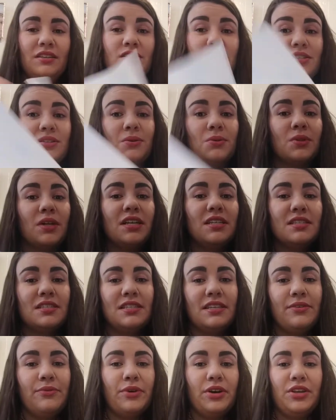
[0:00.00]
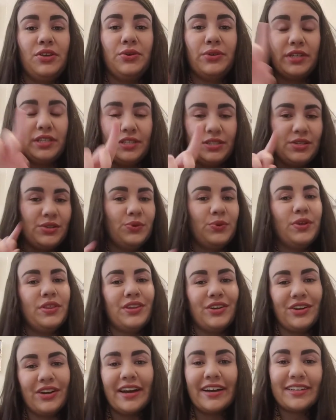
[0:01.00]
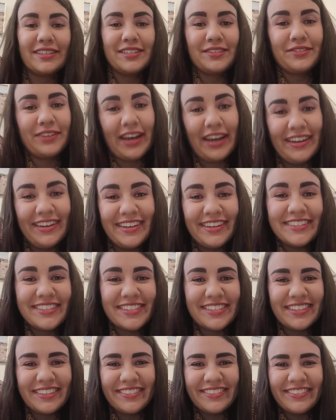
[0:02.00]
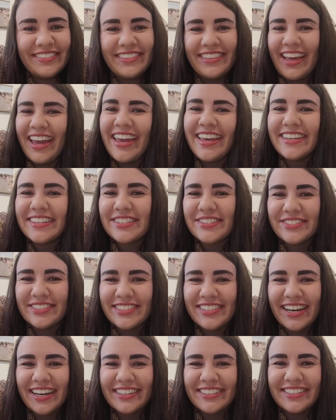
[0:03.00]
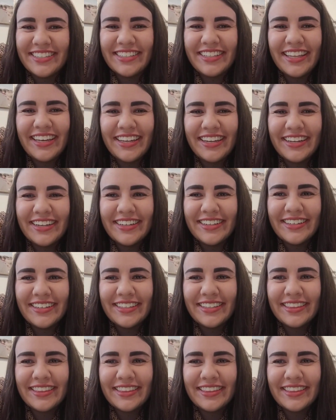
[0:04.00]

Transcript: So let's see what you can do with your acts of kindness. Thanks. We'll talk to you later.